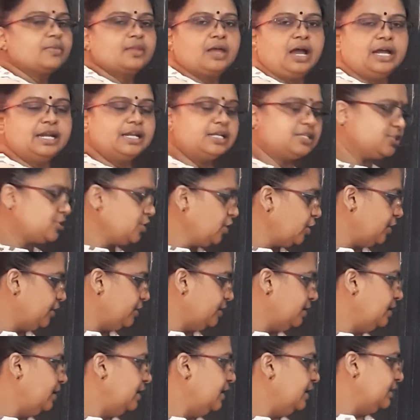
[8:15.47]
Understood?
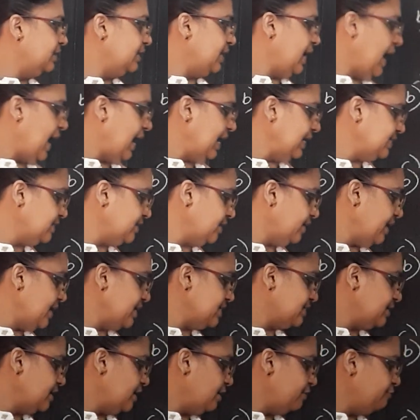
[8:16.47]
The answer
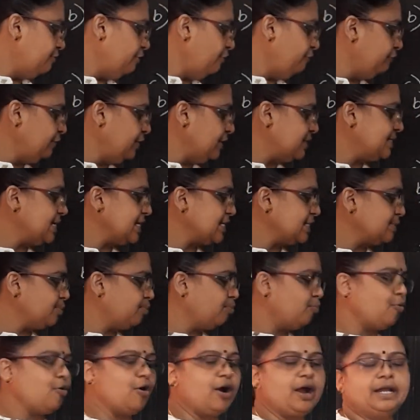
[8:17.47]
is
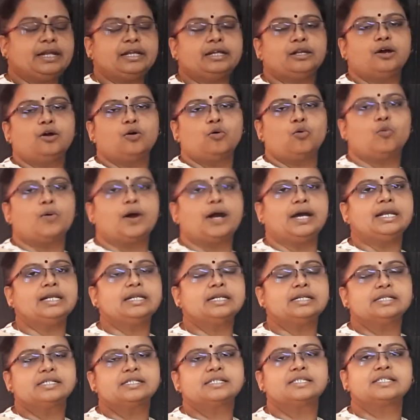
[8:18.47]

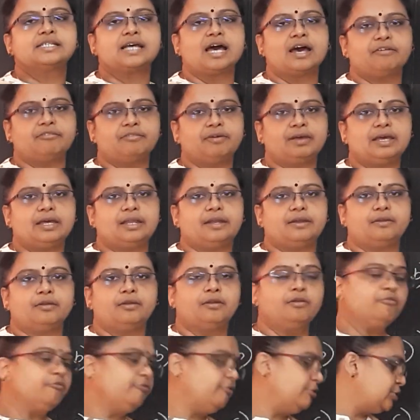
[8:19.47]
56.17.
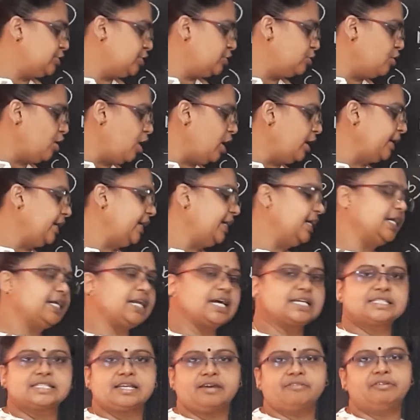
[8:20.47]
We should not read it
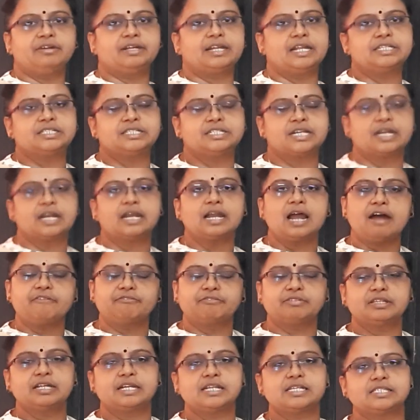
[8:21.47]
as 17 children
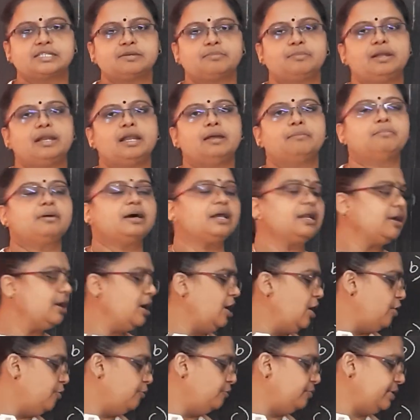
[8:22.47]
after the decimal number.
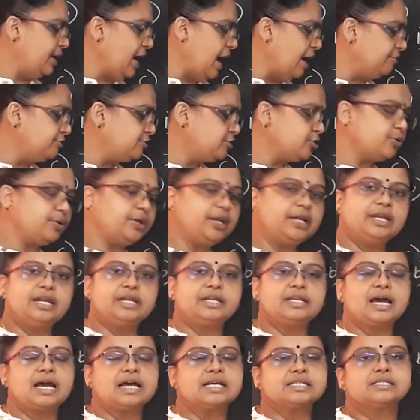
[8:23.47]
We have to read
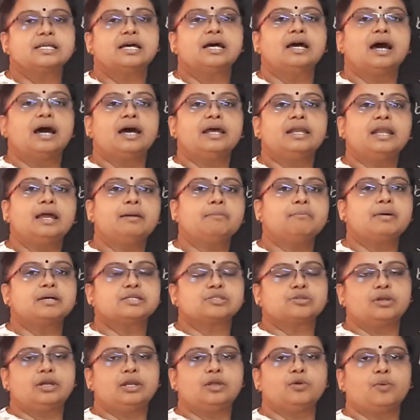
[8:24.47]
it as numbers
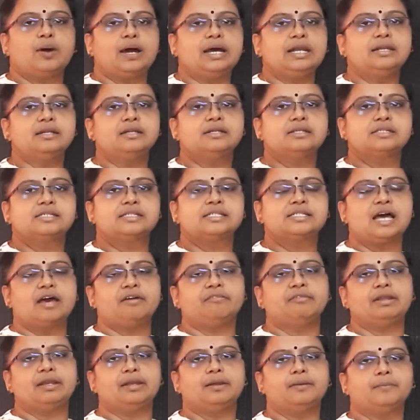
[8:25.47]
only 1,
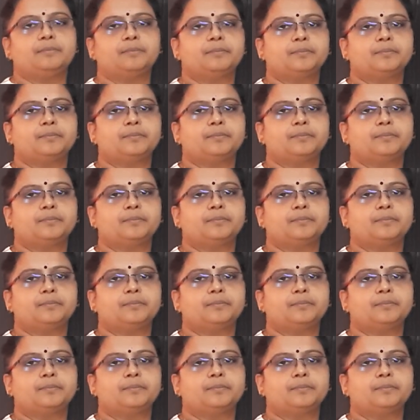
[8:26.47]
7.